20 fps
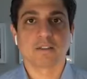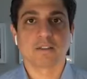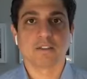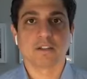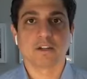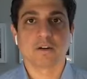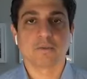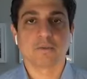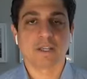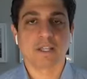
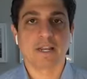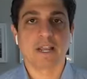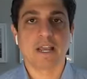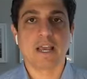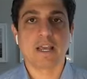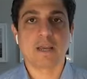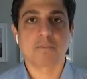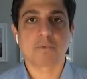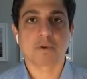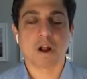you know, an
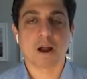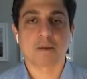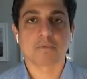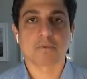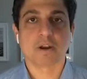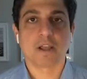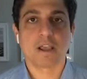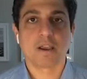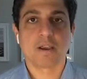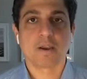A
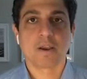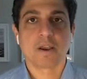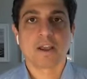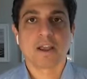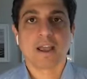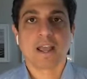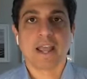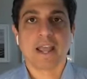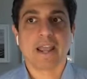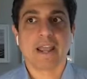property,
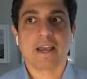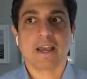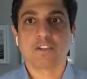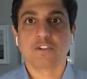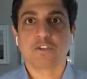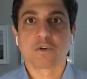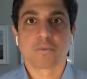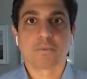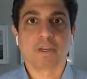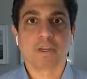
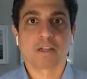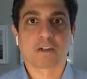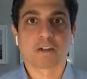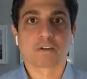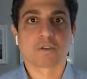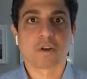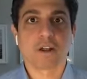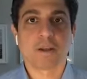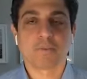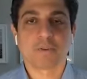and you'll be in a
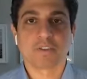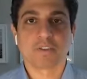great